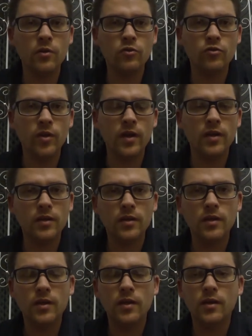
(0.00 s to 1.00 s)
training,
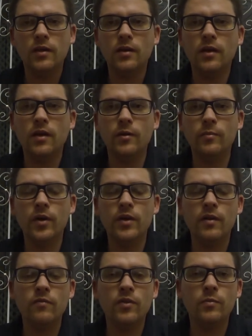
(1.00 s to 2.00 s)
uh, but
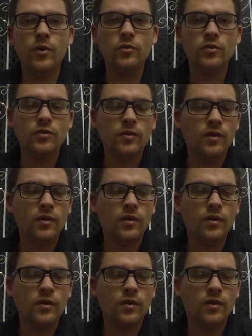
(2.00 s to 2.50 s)
have the most uh,